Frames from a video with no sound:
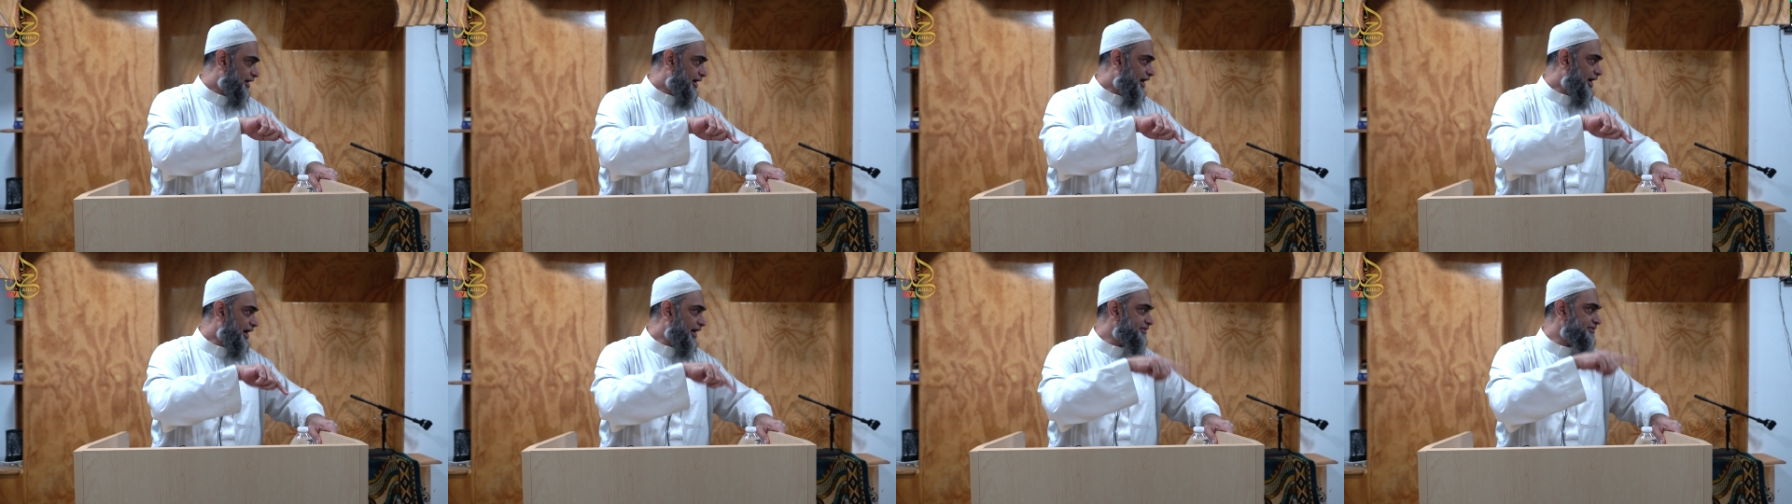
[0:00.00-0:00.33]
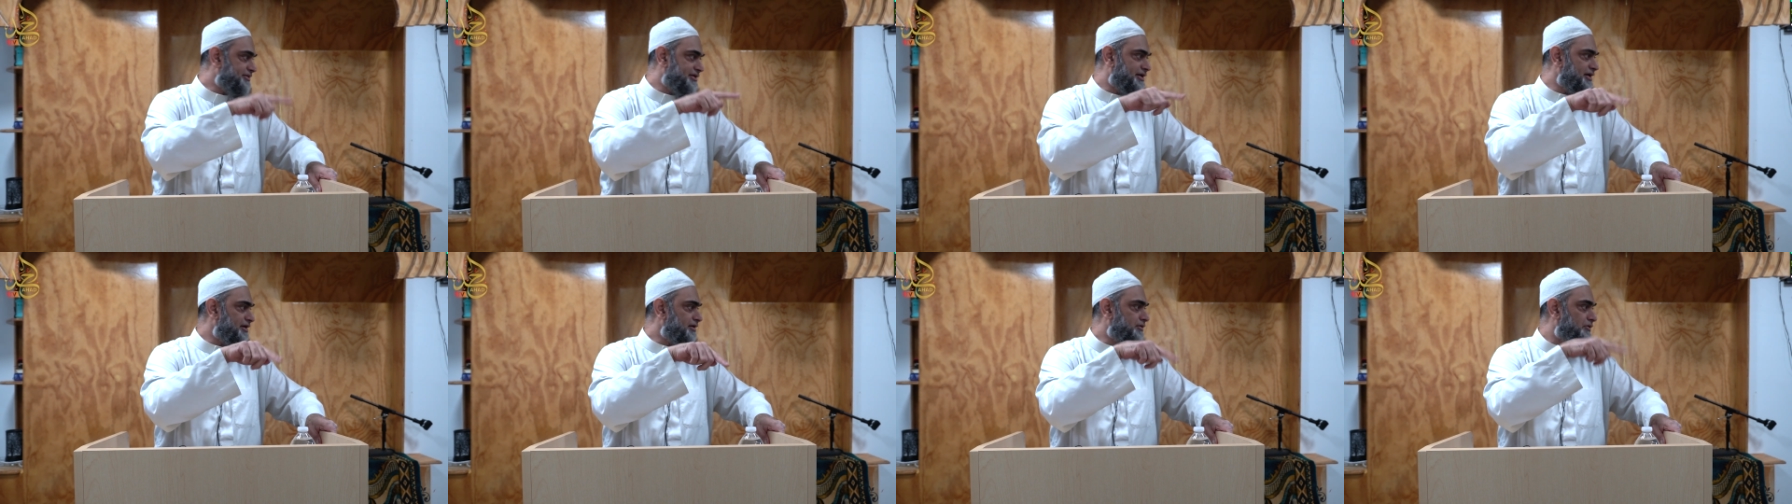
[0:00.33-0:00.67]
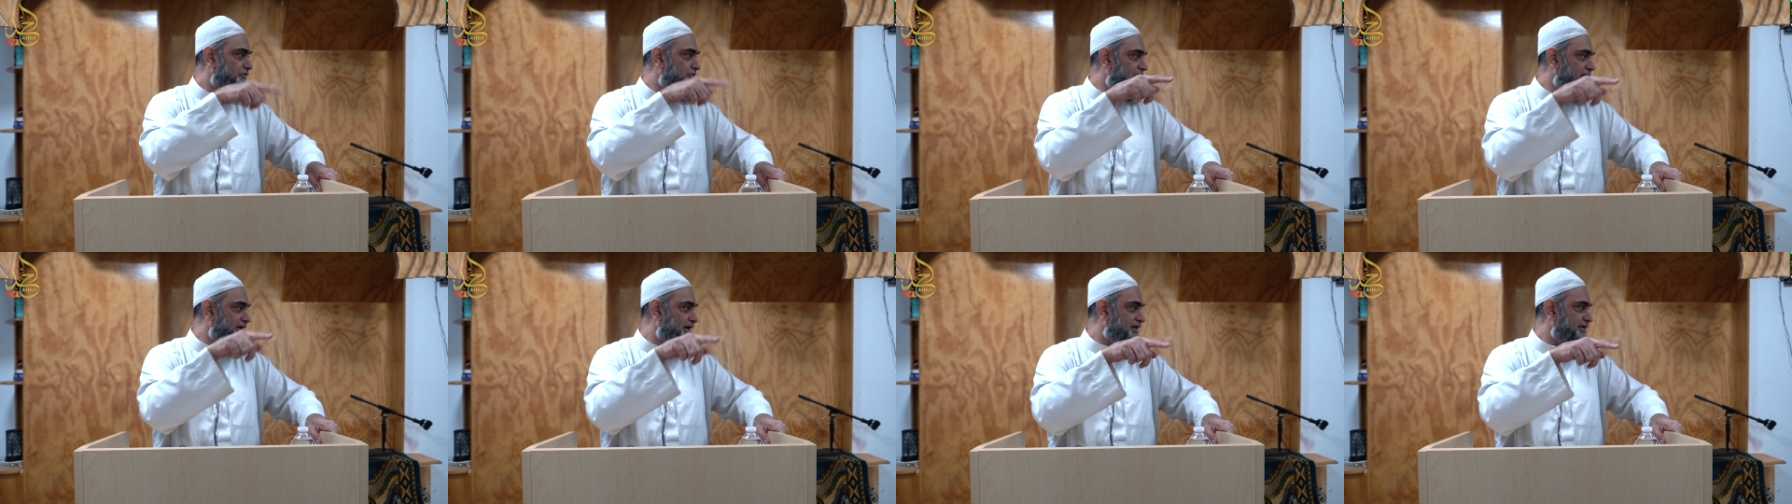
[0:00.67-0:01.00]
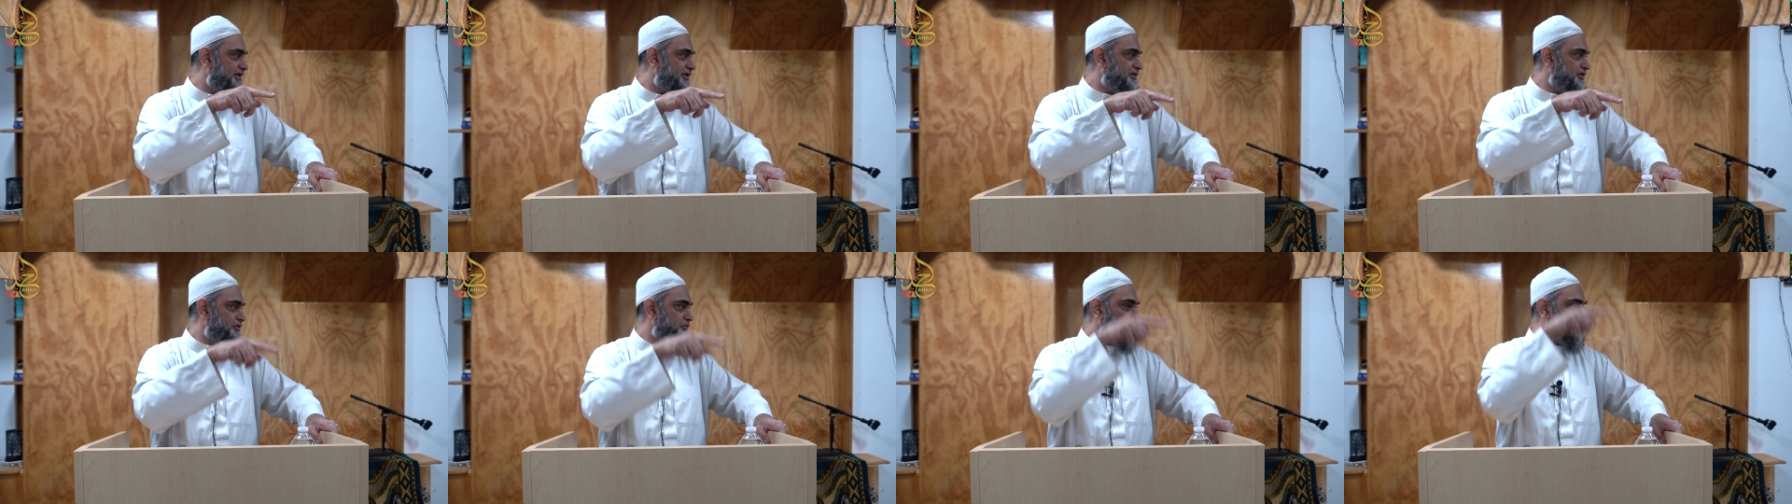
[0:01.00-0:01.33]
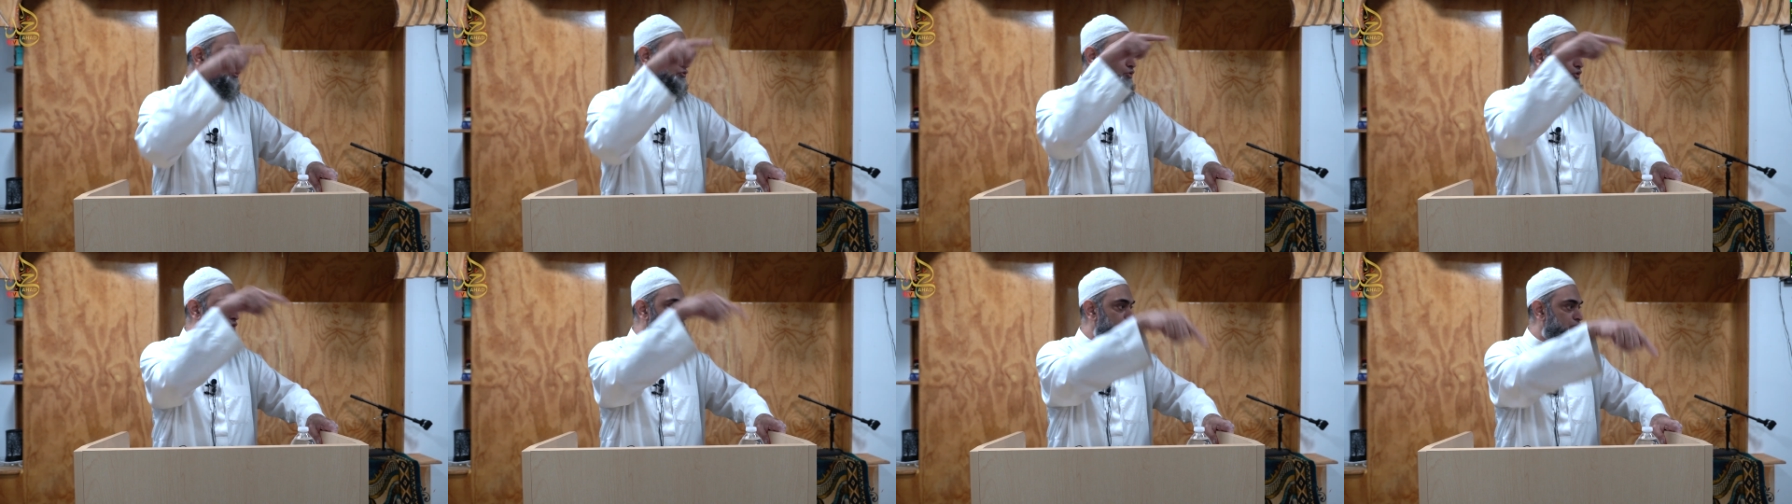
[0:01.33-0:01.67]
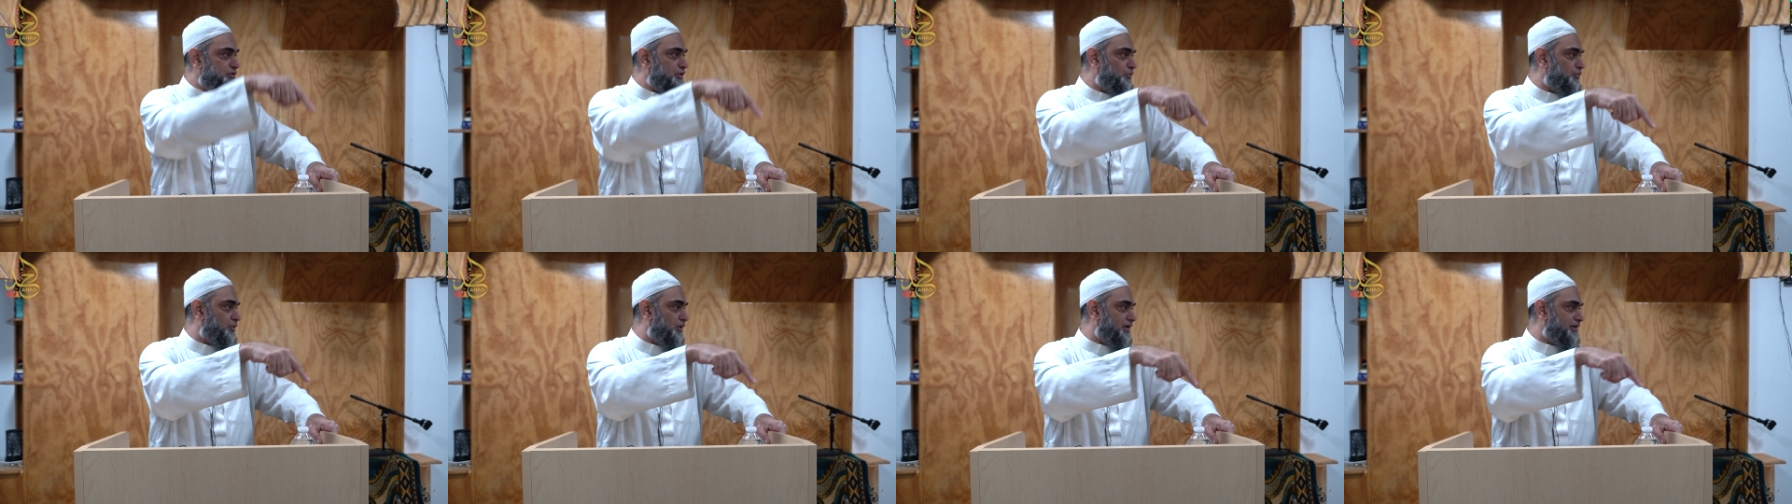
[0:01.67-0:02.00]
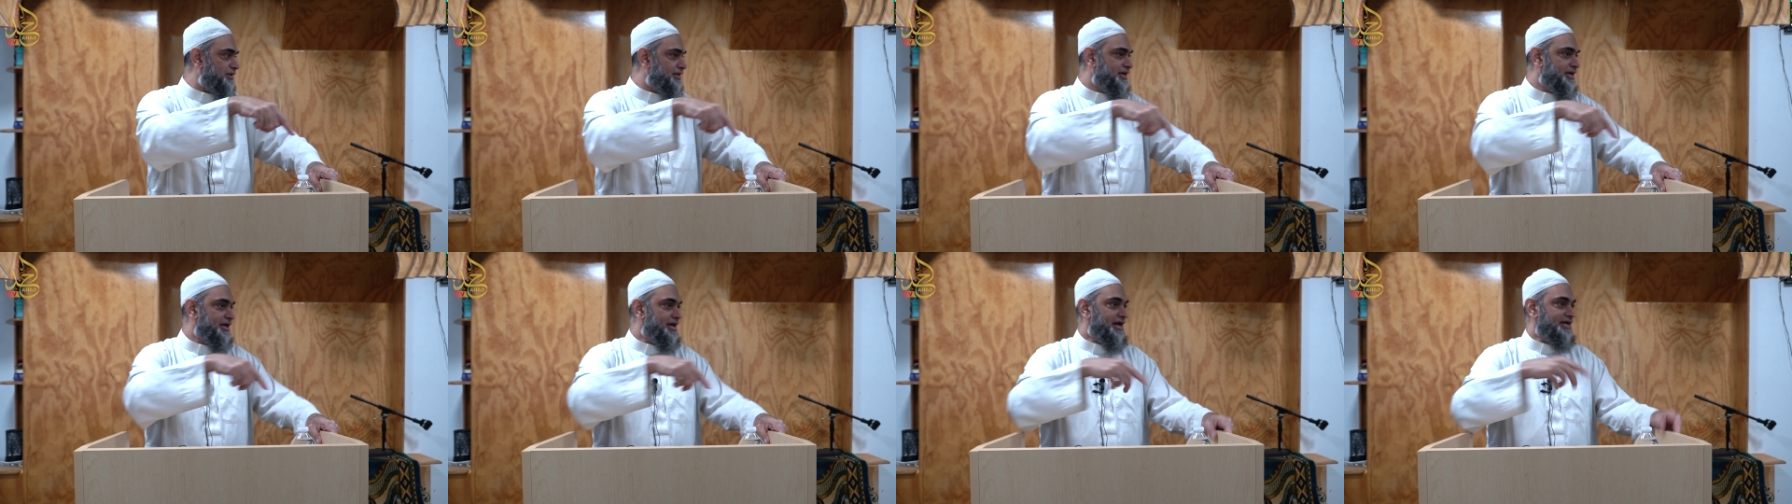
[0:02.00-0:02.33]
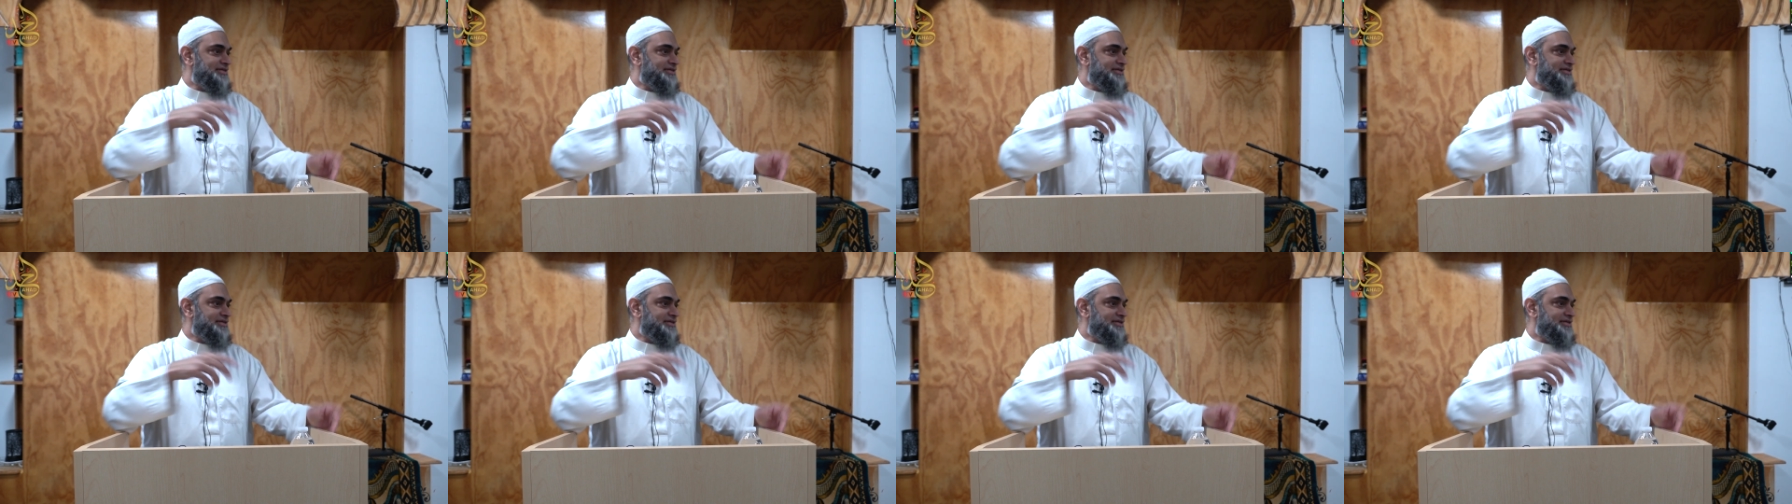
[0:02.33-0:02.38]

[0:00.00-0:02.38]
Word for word: I didn't create you to go to the world